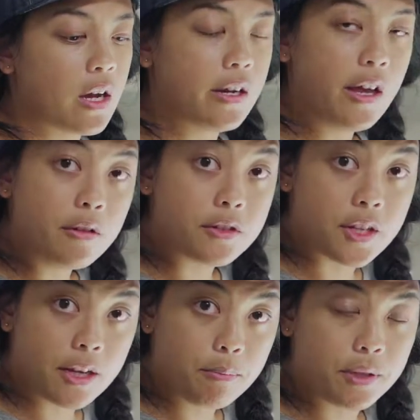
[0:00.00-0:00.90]
Another
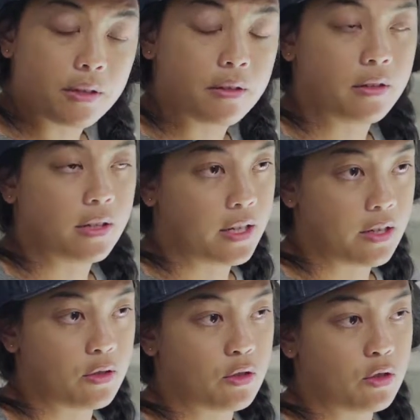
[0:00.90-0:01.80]
tip
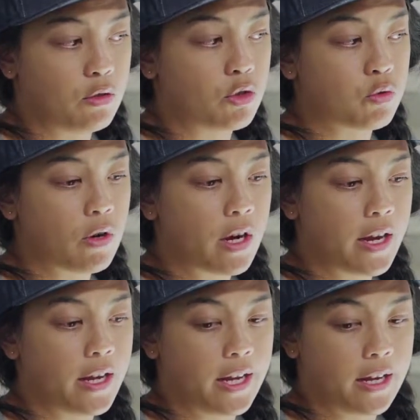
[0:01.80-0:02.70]
is to
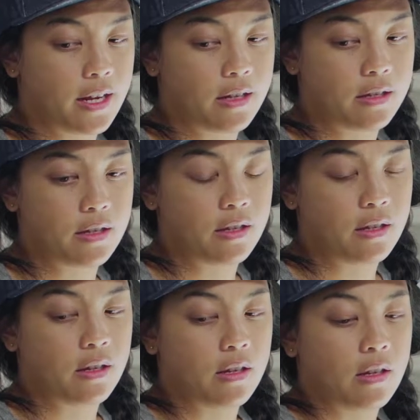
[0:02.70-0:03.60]
try and
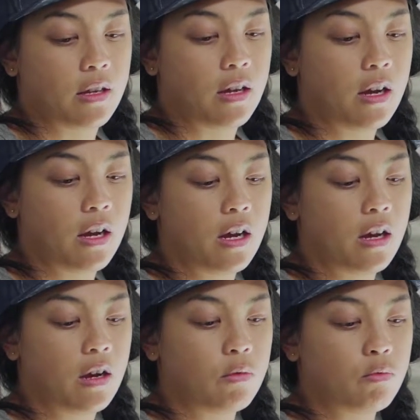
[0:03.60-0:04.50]

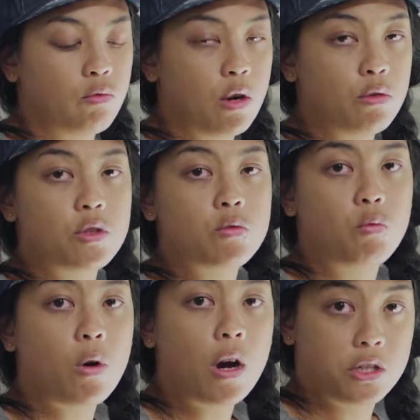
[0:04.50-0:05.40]
roast
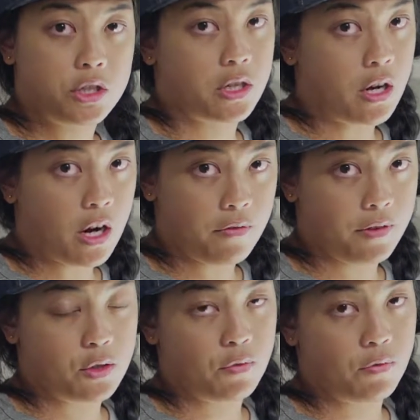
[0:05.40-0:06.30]
washed
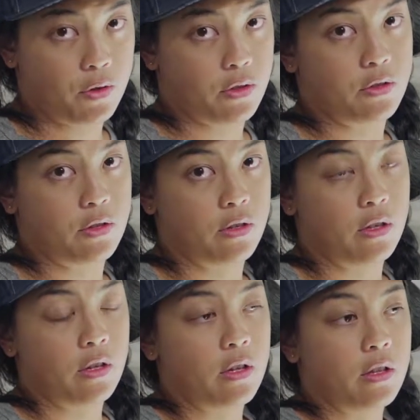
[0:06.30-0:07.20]
coffees first.
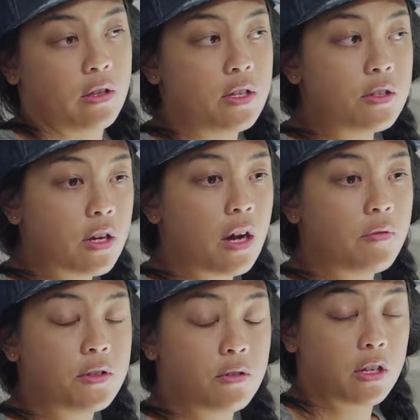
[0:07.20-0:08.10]
These
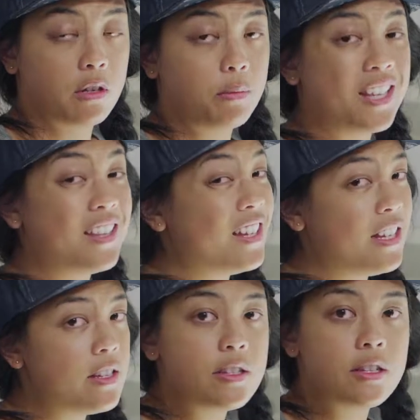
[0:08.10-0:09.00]
coffees to be the
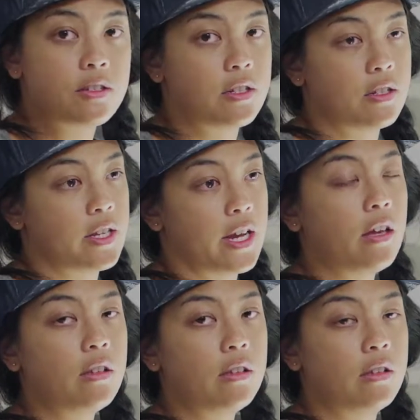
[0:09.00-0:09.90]
easiest to
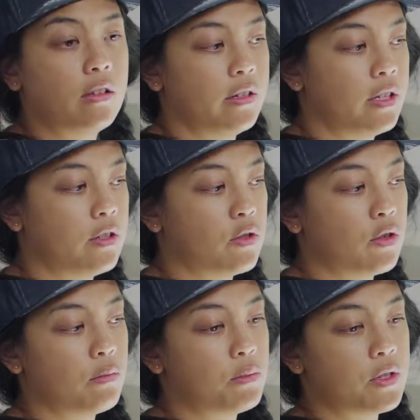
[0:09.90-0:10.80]
tell in
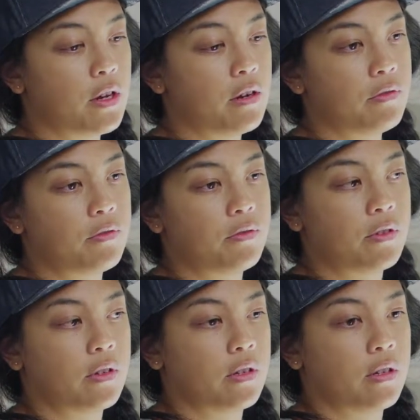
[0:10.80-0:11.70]
terms of
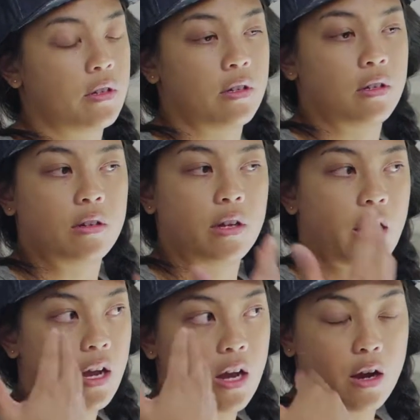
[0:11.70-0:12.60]

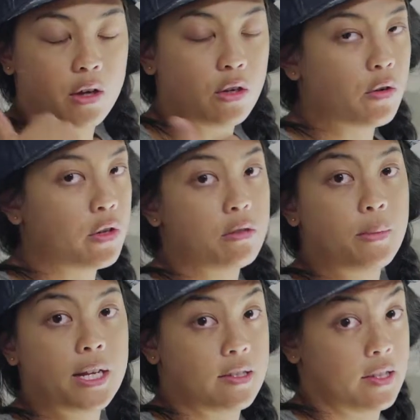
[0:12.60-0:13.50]
how you're going to
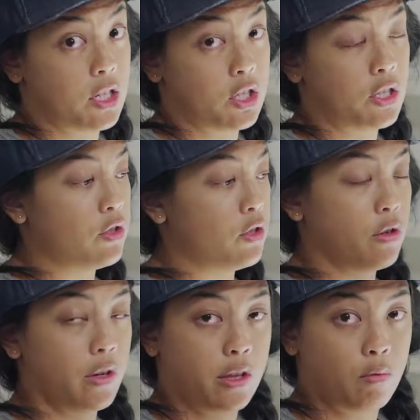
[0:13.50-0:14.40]
make decisions
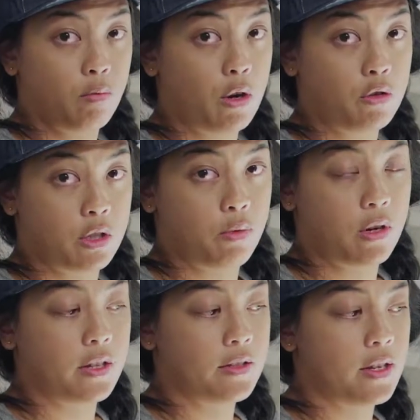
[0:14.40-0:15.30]
during the roast
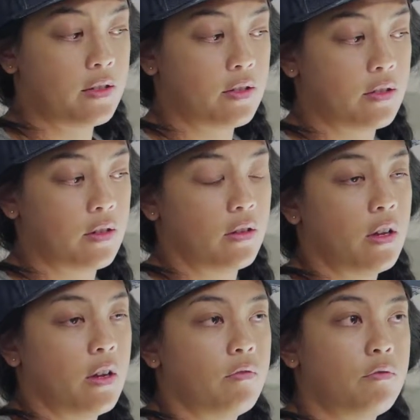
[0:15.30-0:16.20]
process
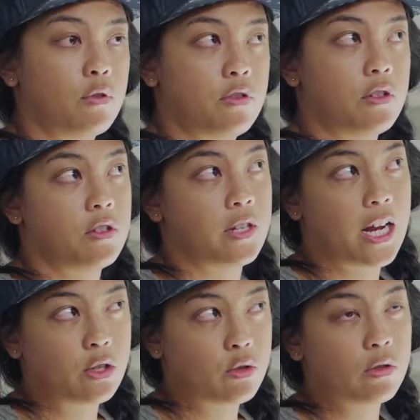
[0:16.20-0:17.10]
versus
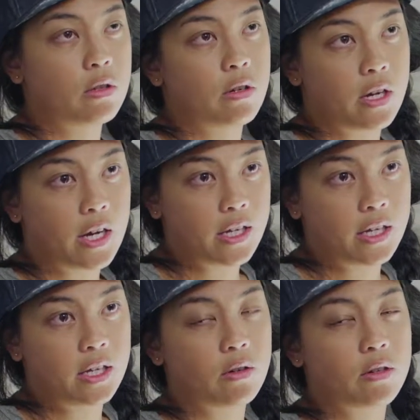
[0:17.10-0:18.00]
natural or
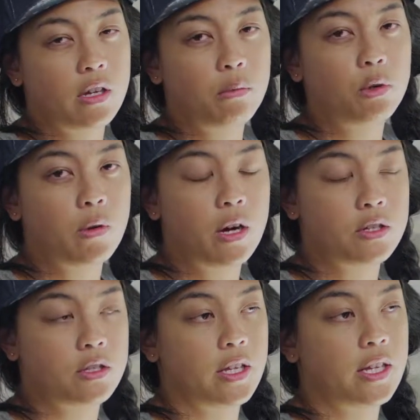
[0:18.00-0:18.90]
honey or double
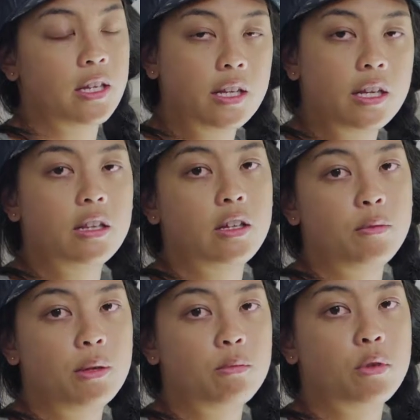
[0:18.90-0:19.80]
wash. They can get a little
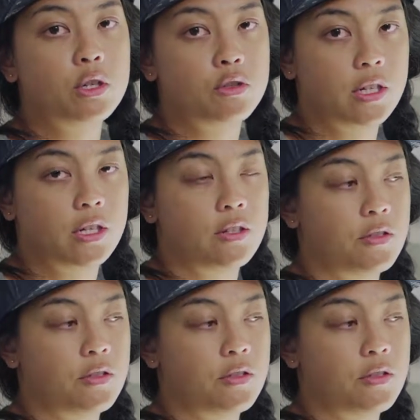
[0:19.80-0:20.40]
bit more tricky.